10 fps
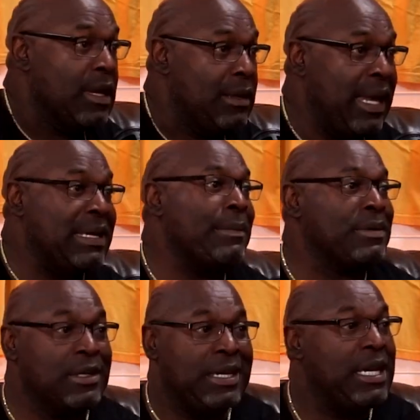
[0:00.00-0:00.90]
Like, I'm
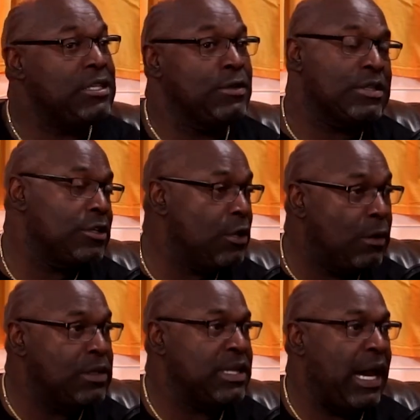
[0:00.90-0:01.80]
going to hit you as a
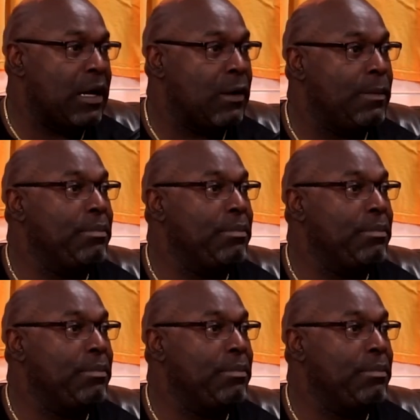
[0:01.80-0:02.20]
shoulder tackle,